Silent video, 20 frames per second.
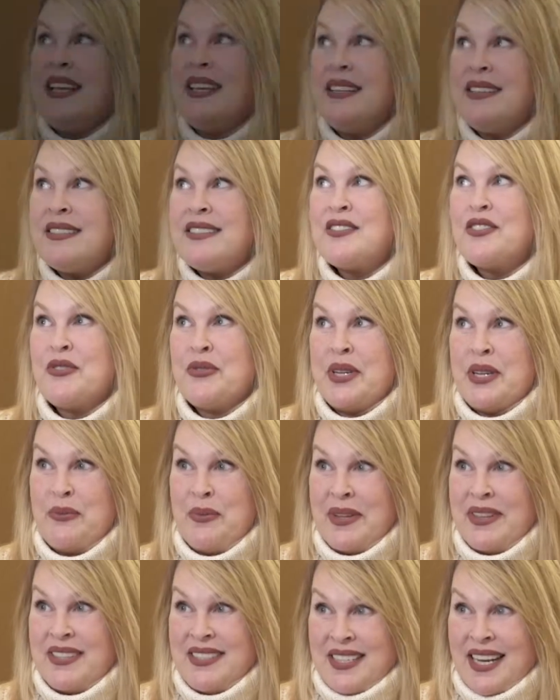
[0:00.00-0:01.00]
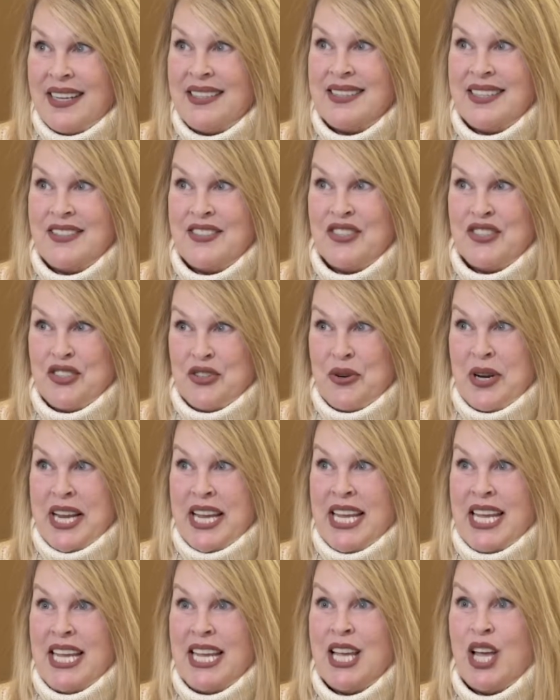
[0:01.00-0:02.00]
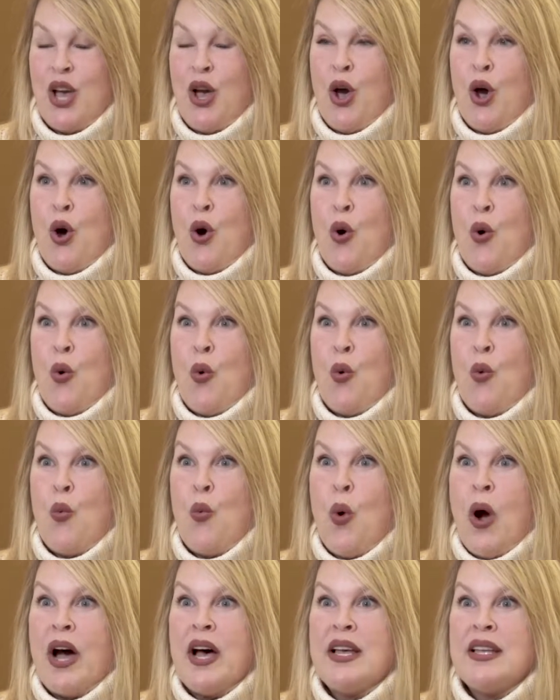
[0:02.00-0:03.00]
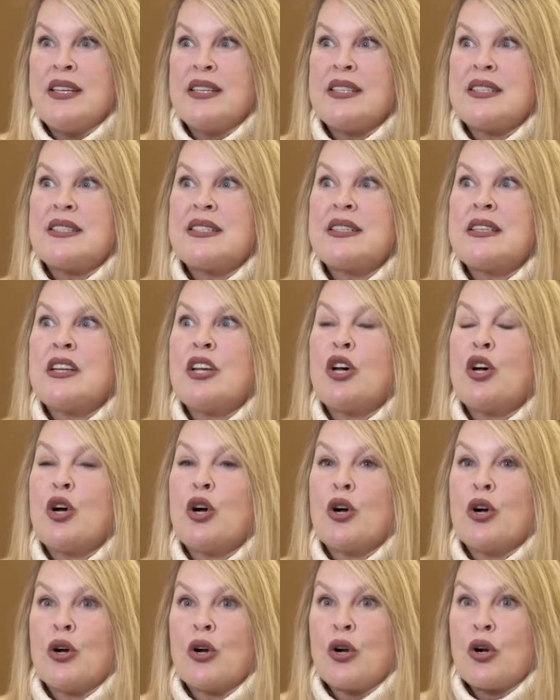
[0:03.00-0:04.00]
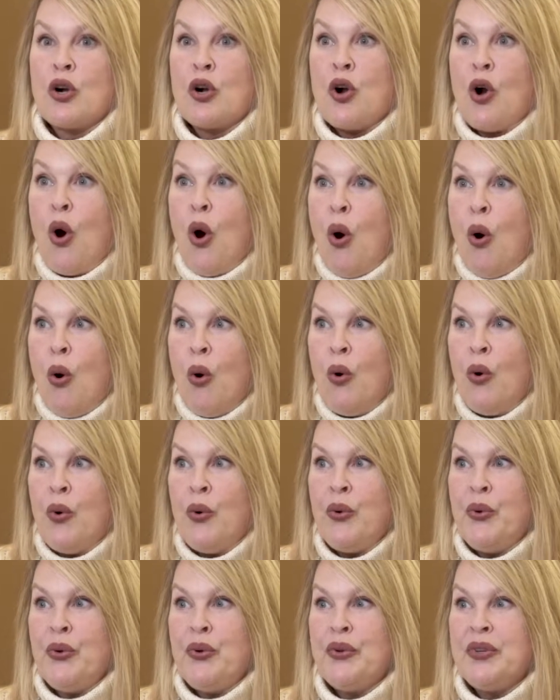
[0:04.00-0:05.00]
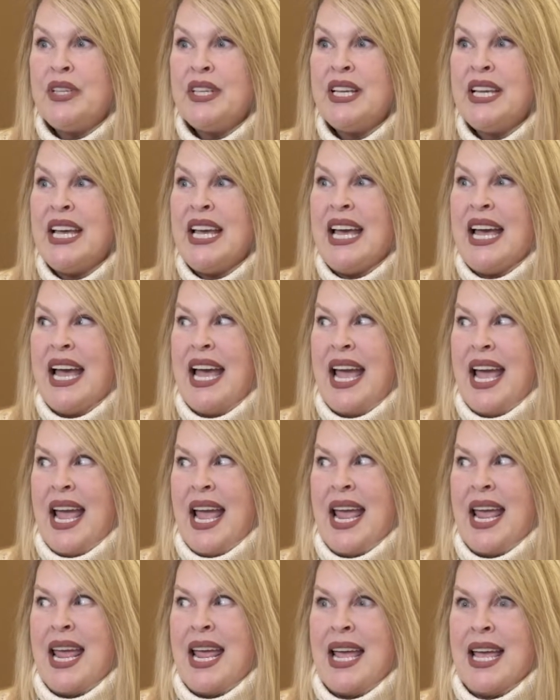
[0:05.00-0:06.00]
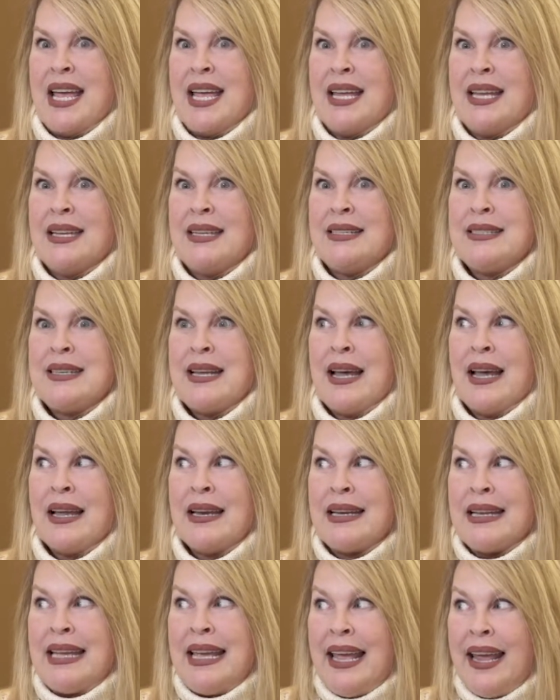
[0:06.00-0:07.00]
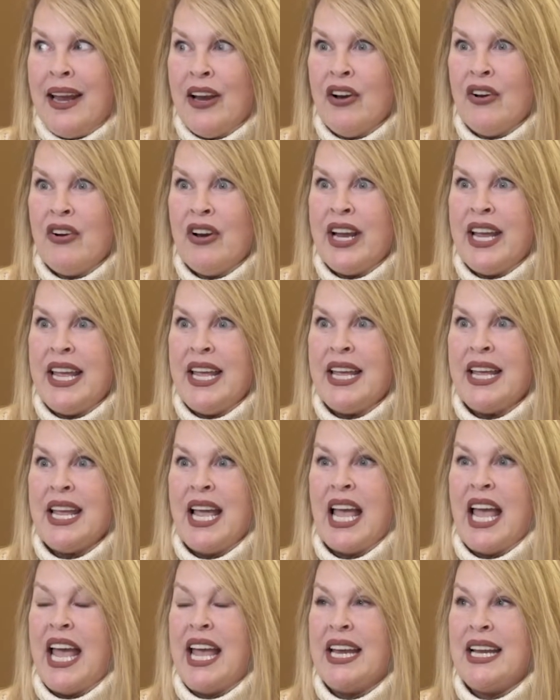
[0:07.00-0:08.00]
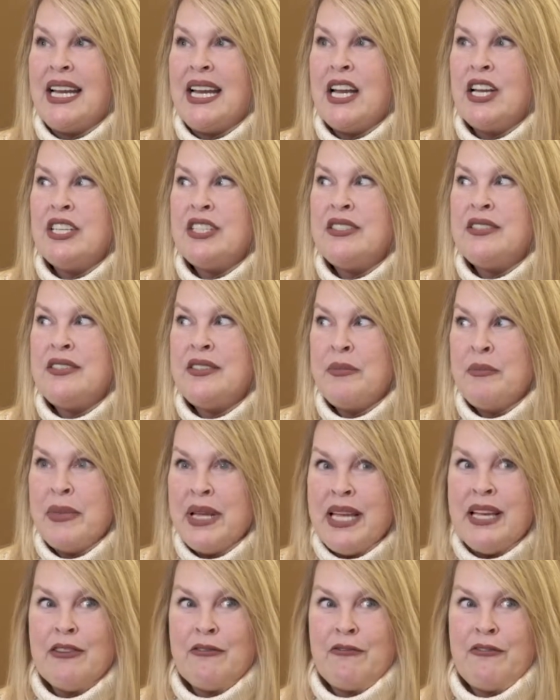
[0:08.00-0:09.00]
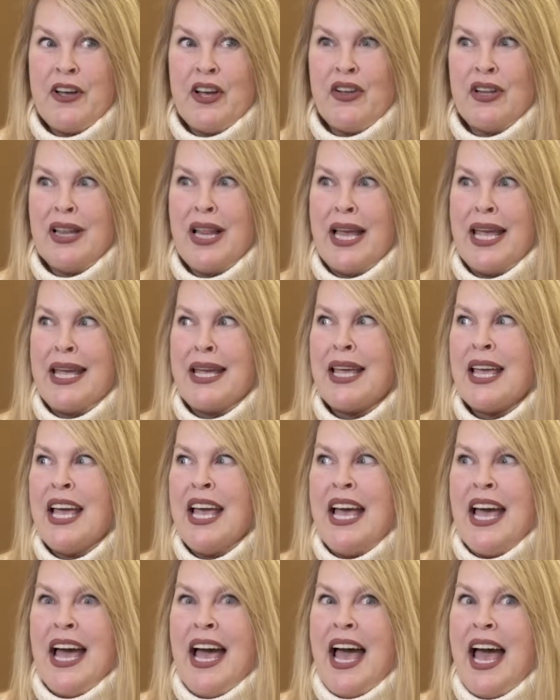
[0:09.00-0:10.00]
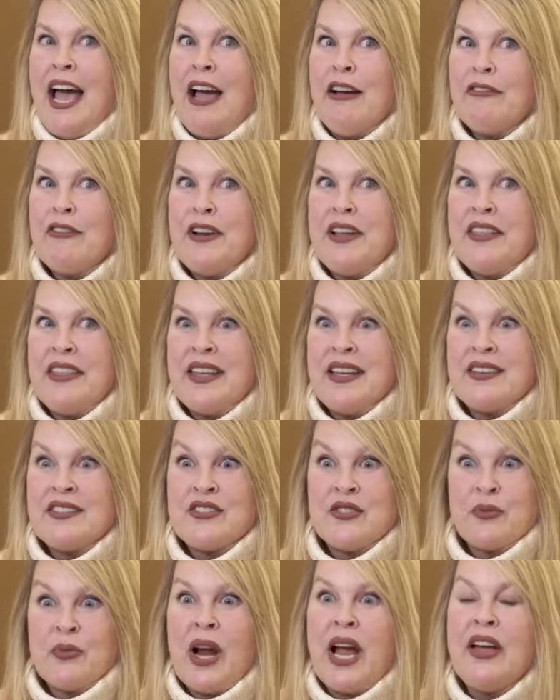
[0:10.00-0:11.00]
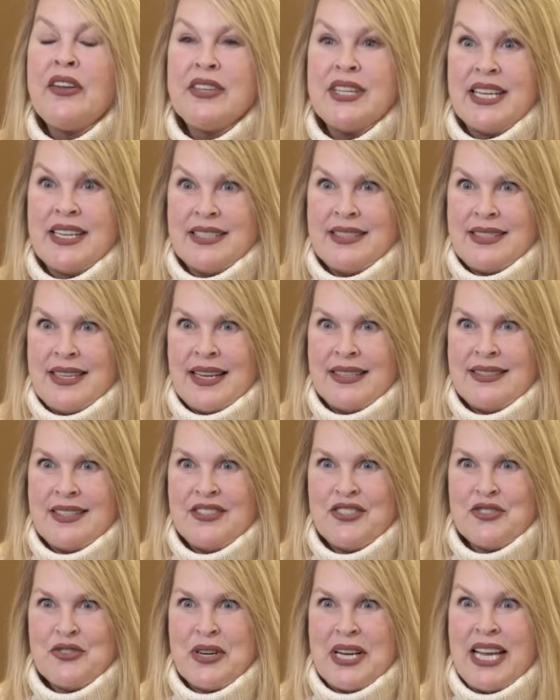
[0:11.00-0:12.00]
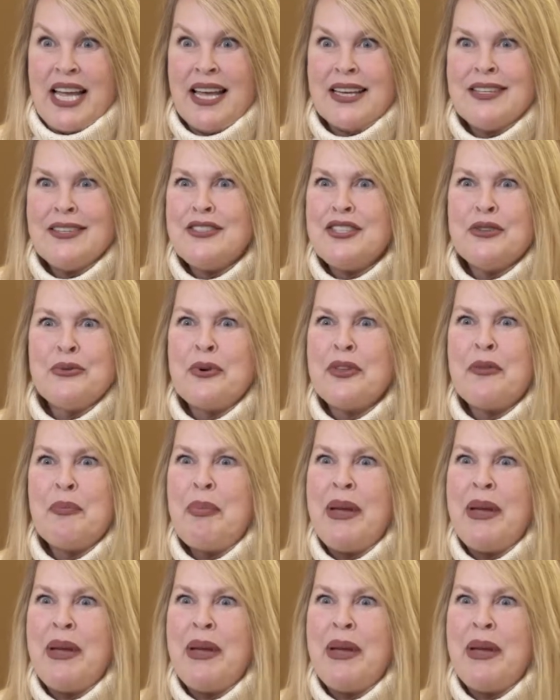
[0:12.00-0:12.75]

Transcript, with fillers: history with dentistry was cold and uncaring, and to me, it felt like everything surrounding dentistry had to do with